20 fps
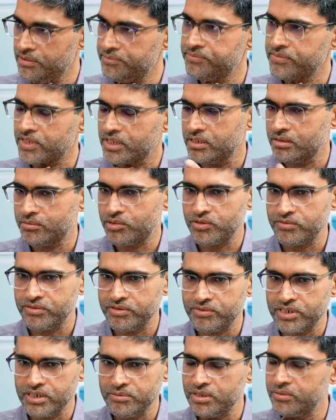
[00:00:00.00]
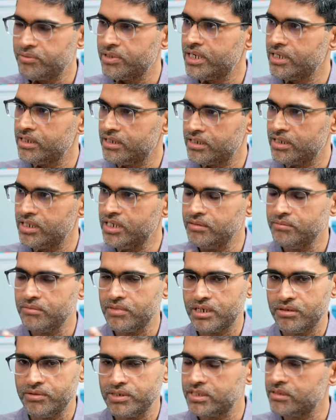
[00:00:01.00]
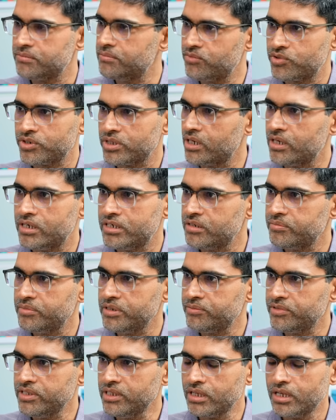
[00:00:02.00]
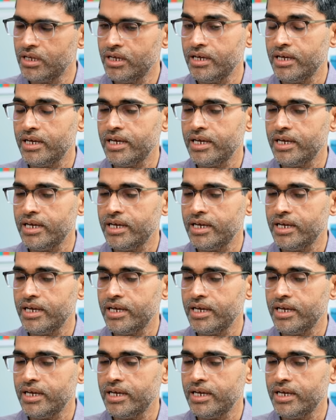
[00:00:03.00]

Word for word: Mm-hmm. It's about 50 people at yeah. the time. Now it's more than 100 people. Right.